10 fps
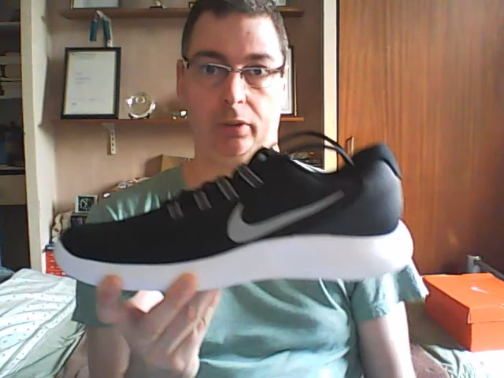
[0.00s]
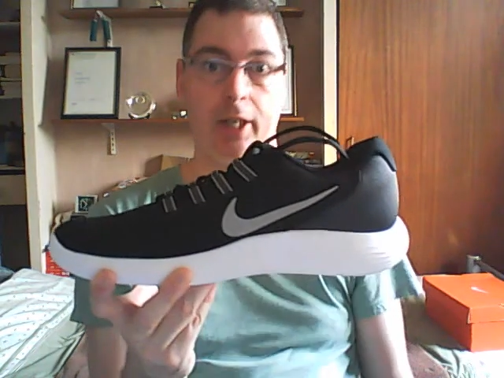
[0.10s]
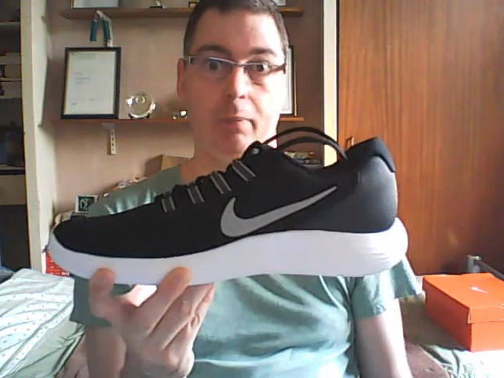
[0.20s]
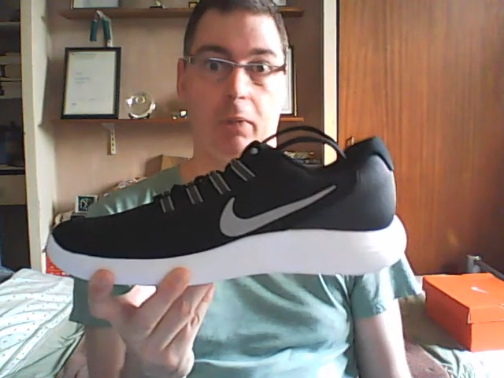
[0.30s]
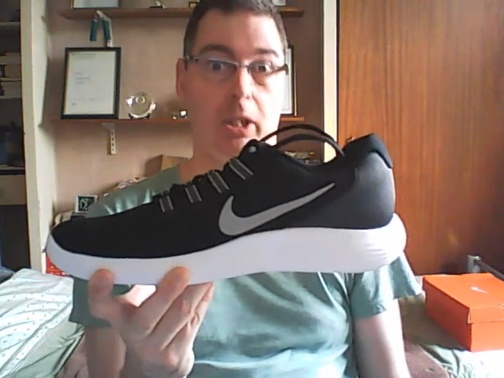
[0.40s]

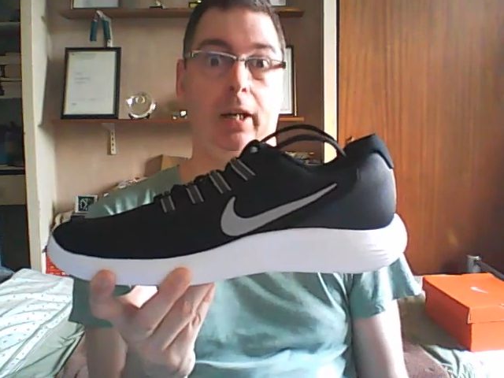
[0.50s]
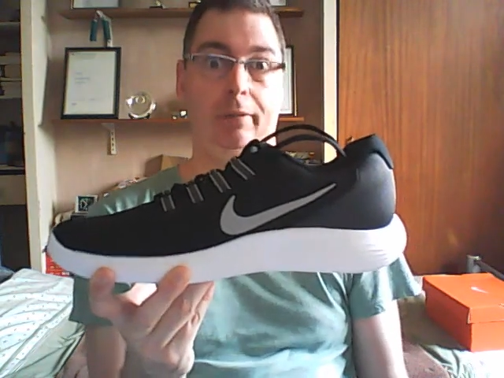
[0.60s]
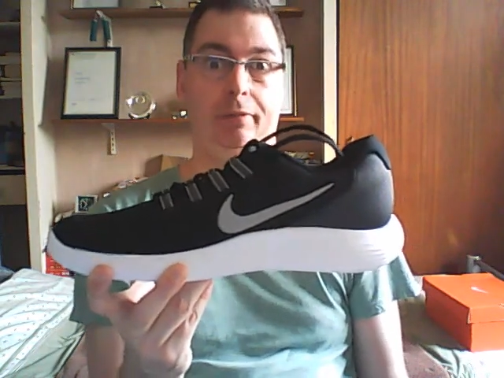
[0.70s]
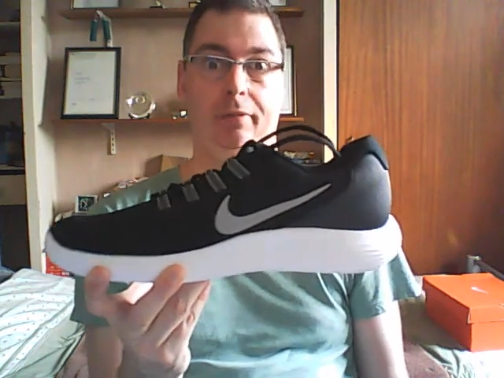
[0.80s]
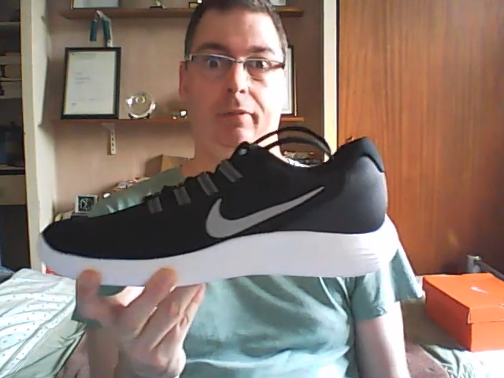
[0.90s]
in my
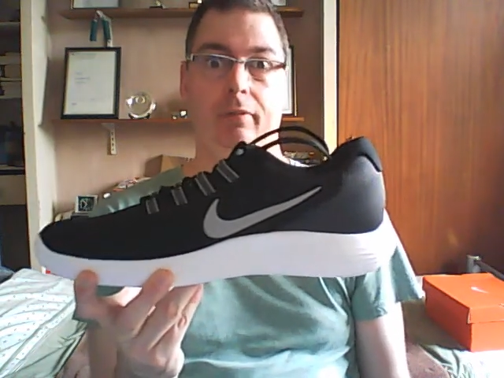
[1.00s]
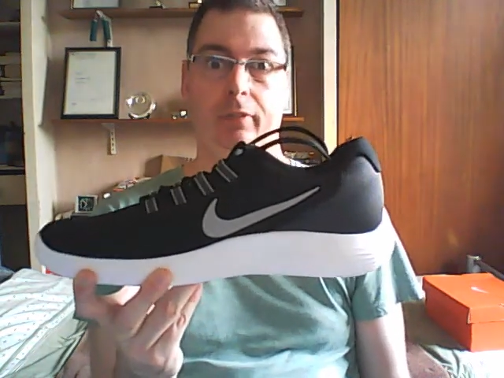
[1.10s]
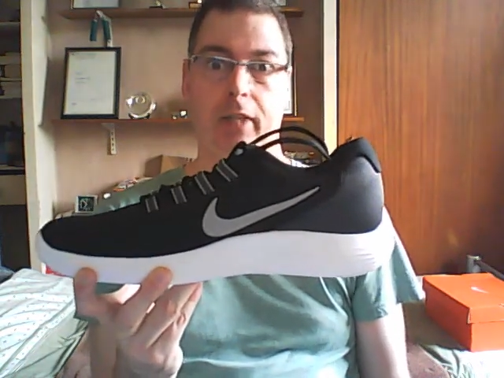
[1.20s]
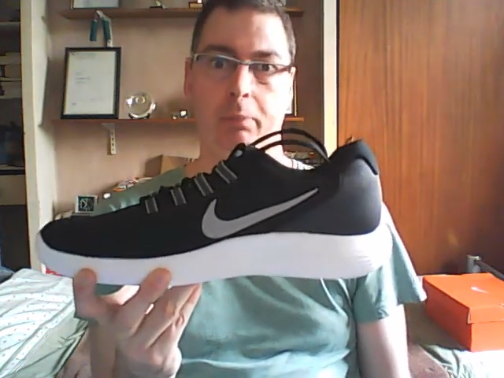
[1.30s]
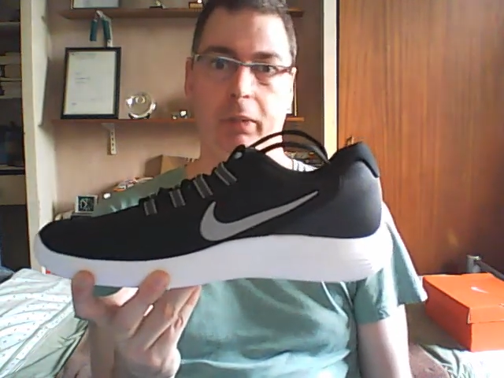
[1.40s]
life.
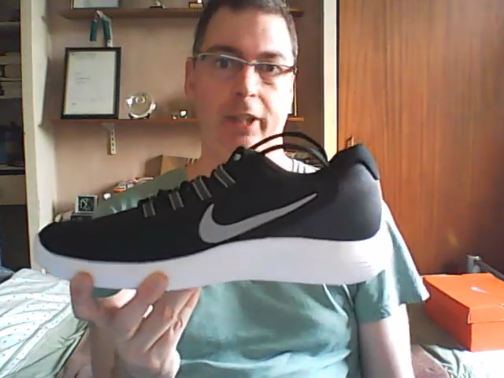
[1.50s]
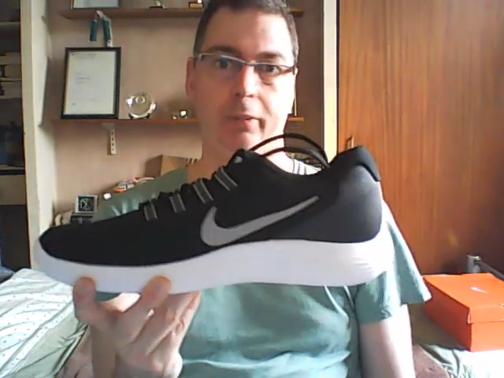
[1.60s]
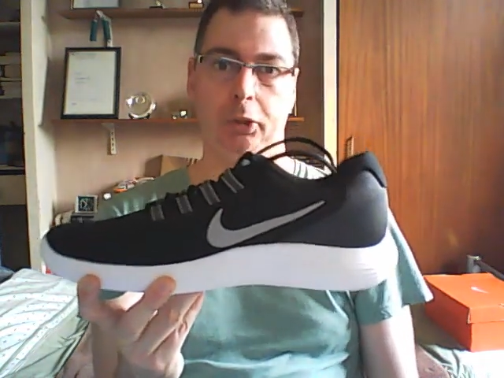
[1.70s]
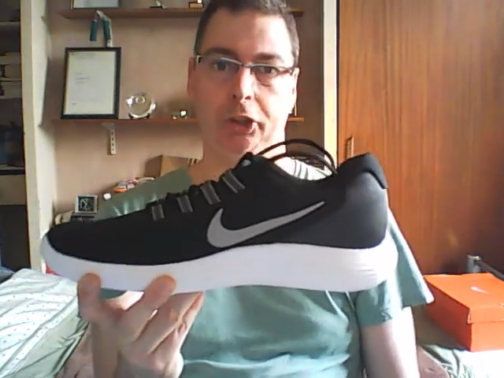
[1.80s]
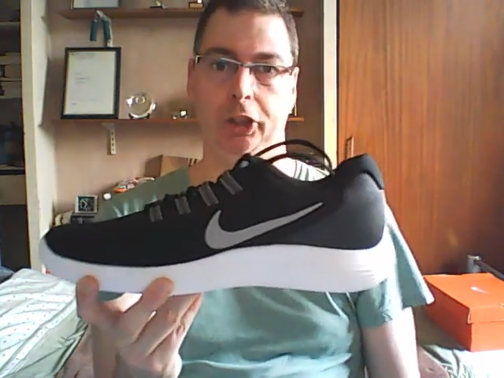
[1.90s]

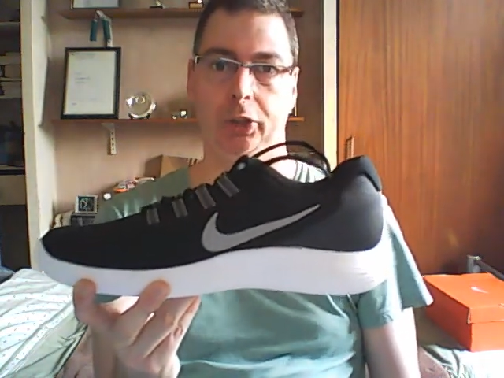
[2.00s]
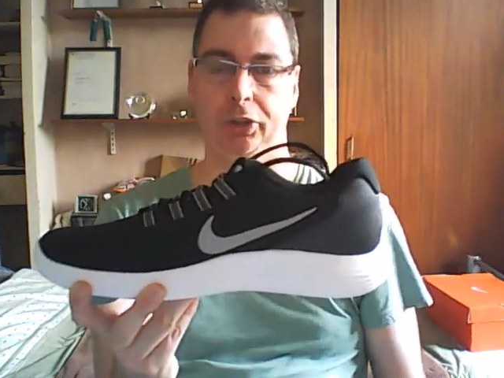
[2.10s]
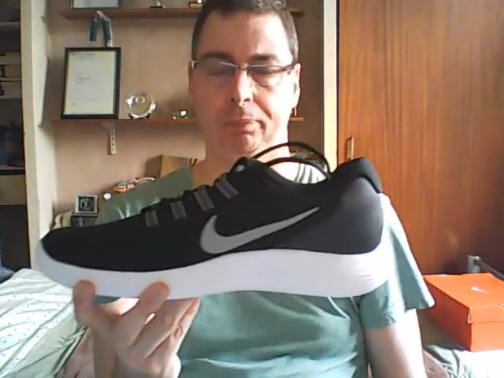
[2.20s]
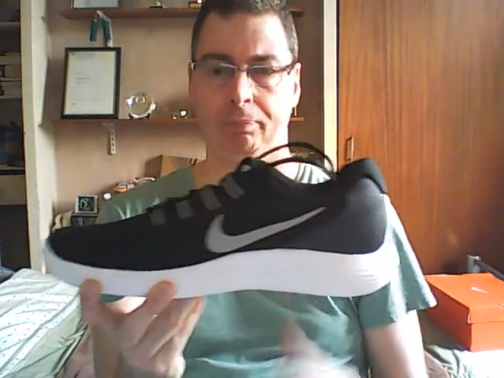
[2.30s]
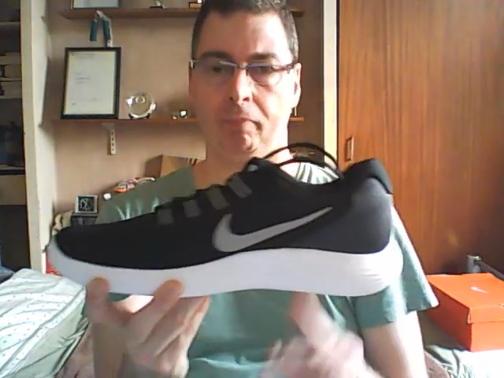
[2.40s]
Unbelievable shoes.